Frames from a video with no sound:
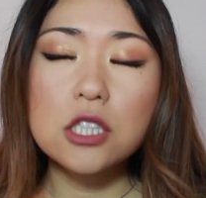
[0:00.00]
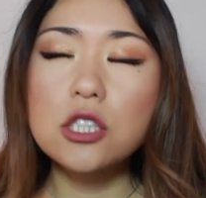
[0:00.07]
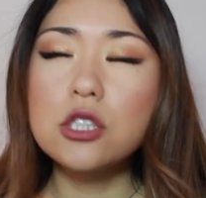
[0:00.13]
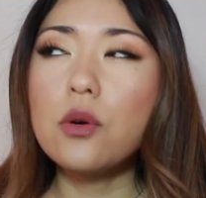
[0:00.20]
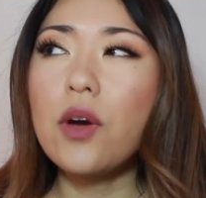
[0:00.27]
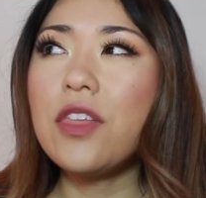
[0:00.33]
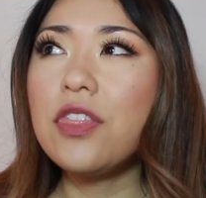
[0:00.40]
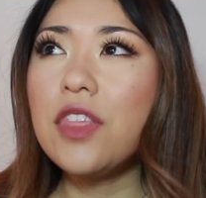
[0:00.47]

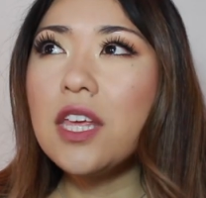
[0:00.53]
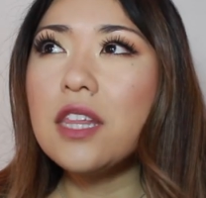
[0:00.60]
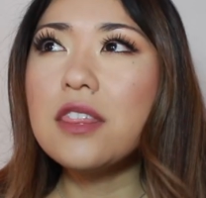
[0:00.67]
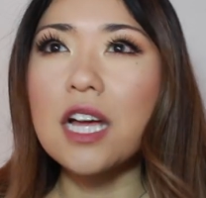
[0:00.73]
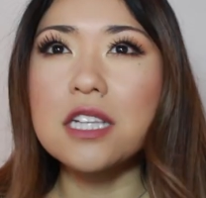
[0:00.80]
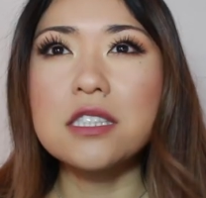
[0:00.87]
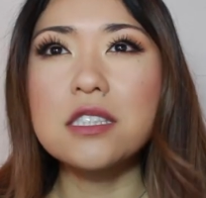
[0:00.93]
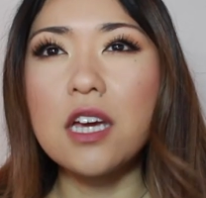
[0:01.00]
So I think
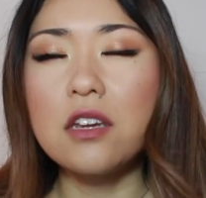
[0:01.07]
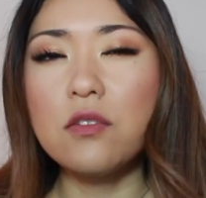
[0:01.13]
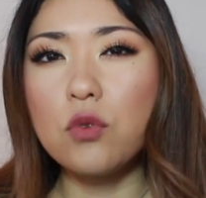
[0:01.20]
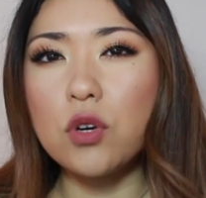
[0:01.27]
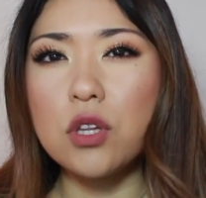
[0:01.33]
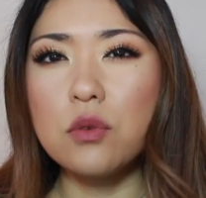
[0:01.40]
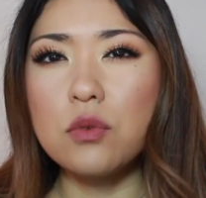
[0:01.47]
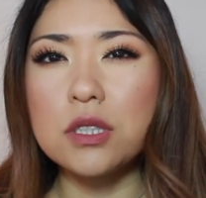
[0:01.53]
that's kind of
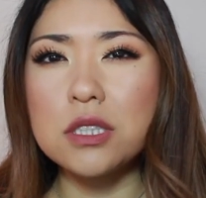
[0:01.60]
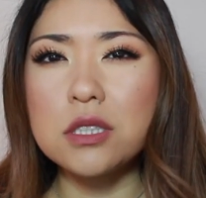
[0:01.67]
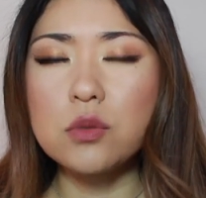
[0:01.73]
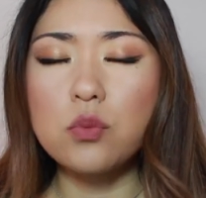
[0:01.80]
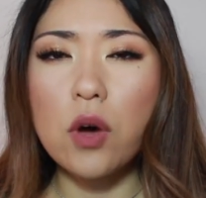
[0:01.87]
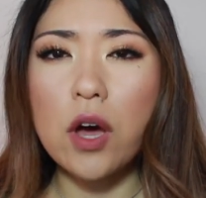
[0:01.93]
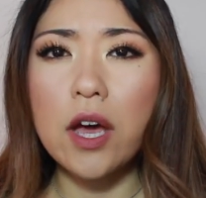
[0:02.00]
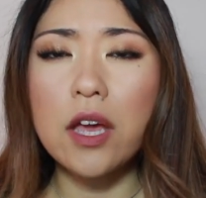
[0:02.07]
one of the reasons
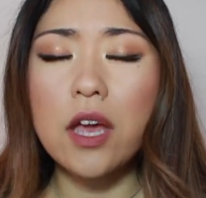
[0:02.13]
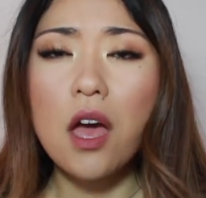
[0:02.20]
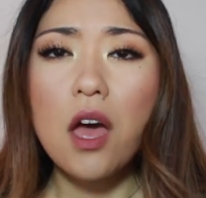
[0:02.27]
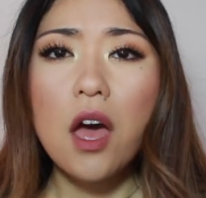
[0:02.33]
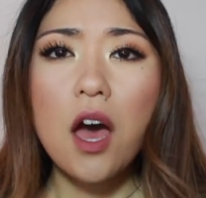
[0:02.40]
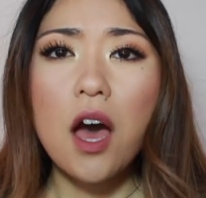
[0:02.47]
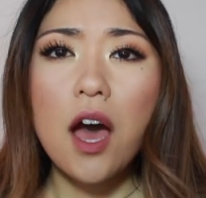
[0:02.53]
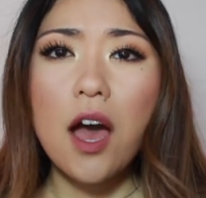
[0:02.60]
why
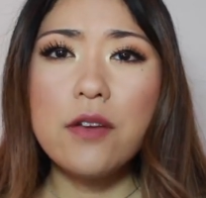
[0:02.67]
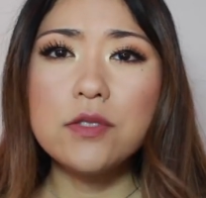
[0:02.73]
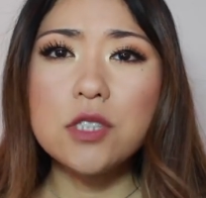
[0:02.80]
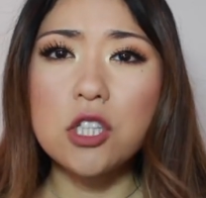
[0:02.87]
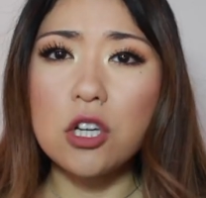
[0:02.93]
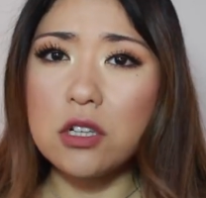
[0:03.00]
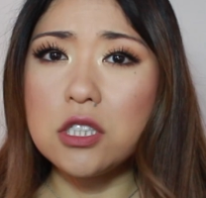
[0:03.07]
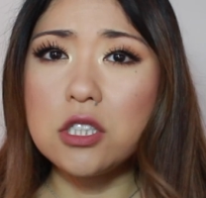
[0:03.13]
I'm
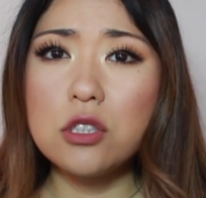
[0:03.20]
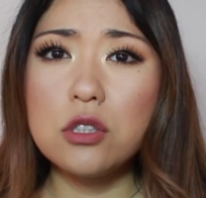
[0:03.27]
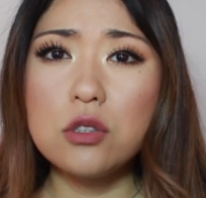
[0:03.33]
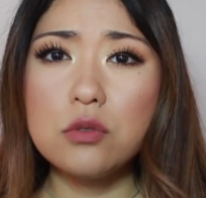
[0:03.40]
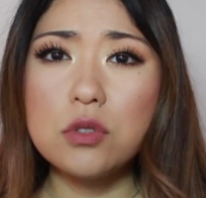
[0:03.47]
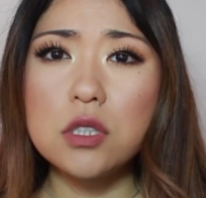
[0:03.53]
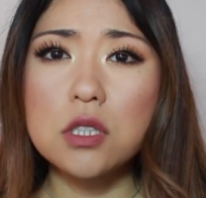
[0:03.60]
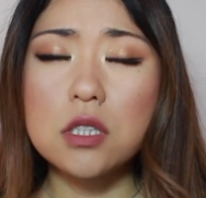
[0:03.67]
starting to
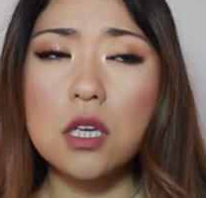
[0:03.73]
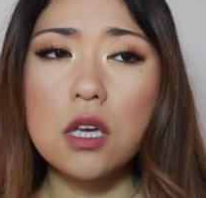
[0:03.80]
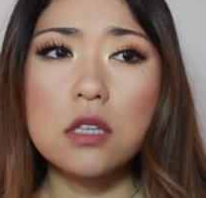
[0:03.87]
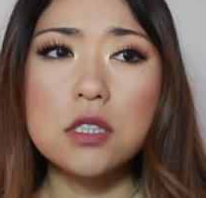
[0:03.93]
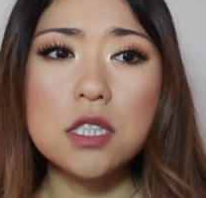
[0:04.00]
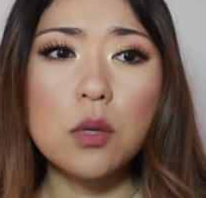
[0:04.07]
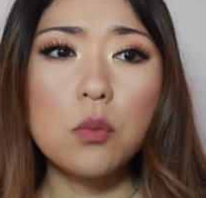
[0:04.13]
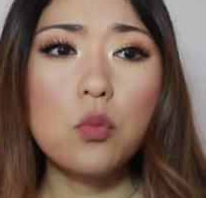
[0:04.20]
lose
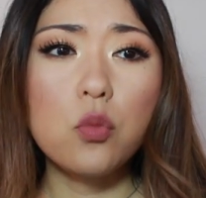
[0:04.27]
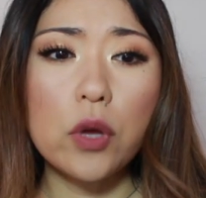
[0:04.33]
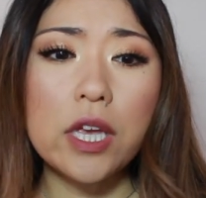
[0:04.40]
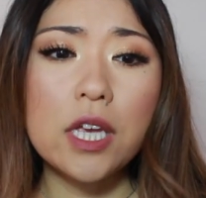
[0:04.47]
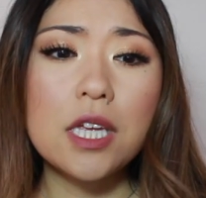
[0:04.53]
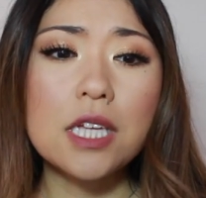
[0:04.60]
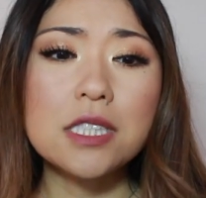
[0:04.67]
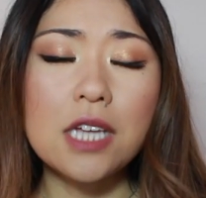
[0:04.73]
some
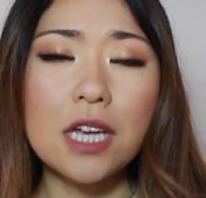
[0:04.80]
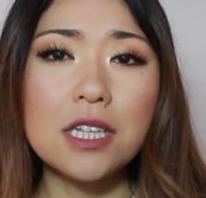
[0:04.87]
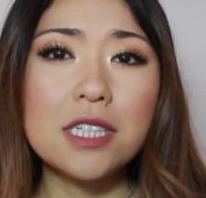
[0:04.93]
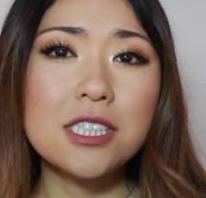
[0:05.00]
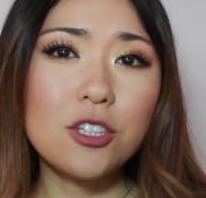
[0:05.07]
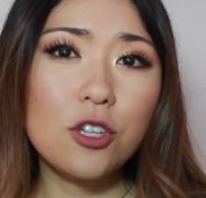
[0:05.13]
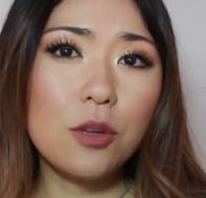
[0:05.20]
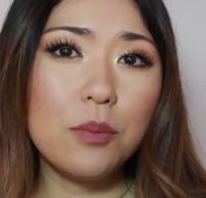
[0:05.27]
weight. It's not
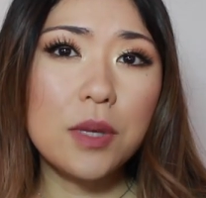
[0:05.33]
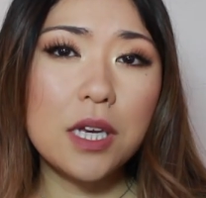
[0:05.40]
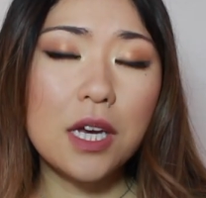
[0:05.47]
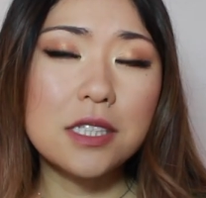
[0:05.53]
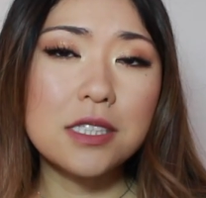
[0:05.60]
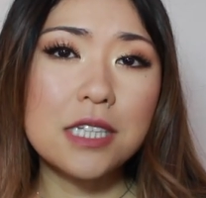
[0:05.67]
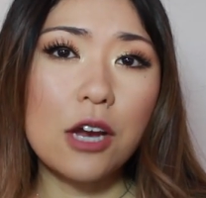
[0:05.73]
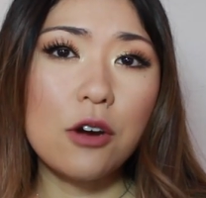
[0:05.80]
necessarily
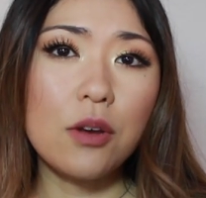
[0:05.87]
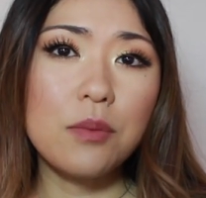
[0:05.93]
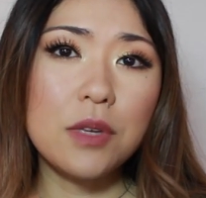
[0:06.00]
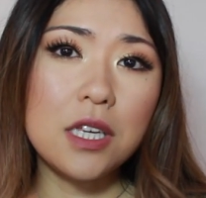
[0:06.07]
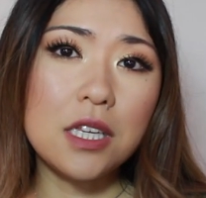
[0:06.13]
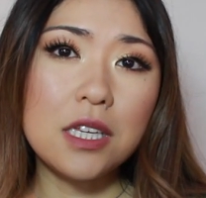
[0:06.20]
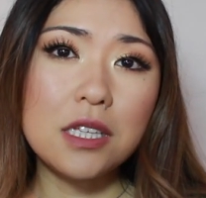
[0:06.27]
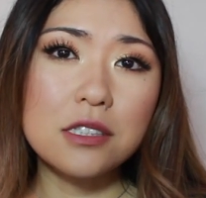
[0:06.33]
because now I'm
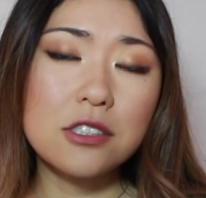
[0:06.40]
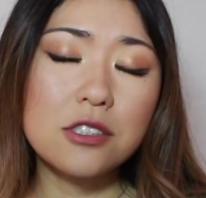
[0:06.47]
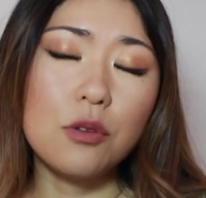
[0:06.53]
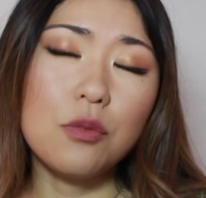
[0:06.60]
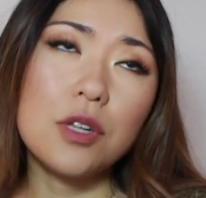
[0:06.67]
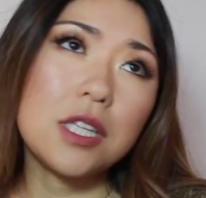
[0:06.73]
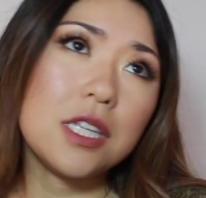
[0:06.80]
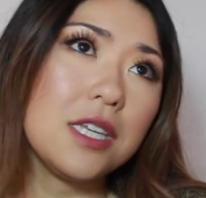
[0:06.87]
eating so
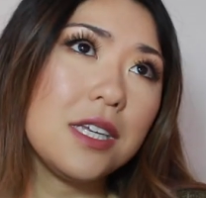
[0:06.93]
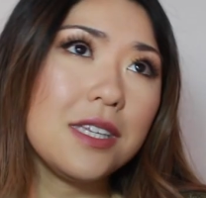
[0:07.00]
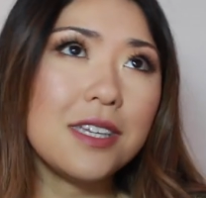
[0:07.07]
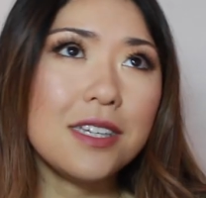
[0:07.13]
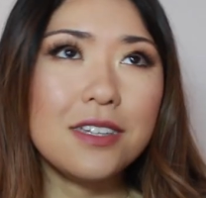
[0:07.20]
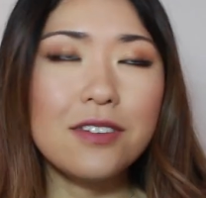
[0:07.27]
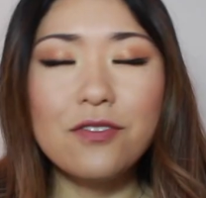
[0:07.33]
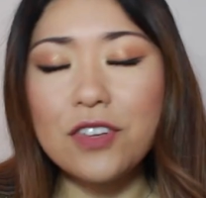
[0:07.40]
clean
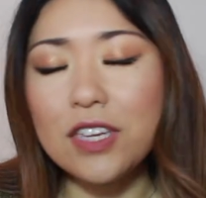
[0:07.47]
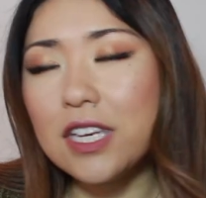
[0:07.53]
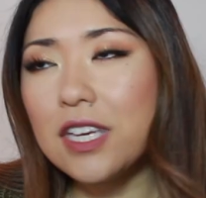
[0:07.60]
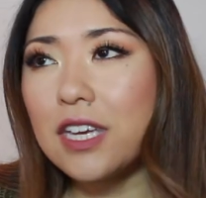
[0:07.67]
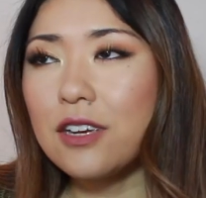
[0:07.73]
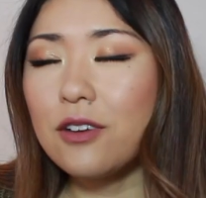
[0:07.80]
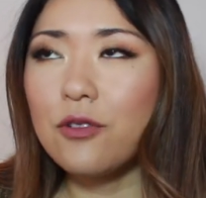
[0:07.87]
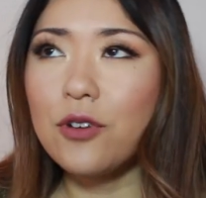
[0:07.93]
and
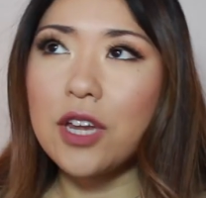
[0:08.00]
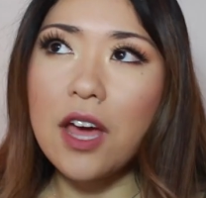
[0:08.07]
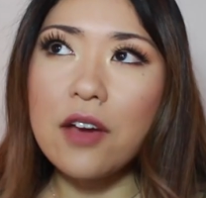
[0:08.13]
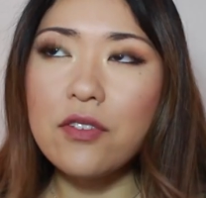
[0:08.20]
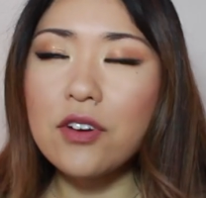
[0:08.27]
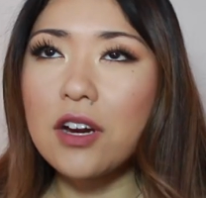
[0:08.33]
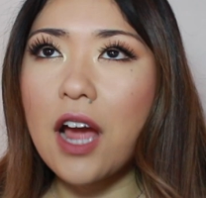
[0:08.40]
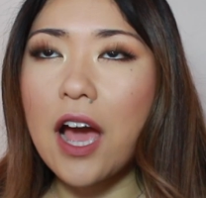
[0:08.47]
vegan or
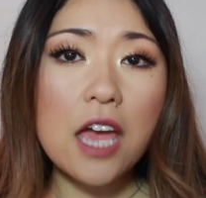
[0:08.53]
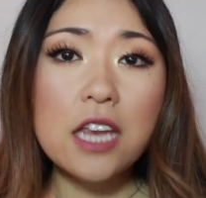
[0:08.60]
whatever.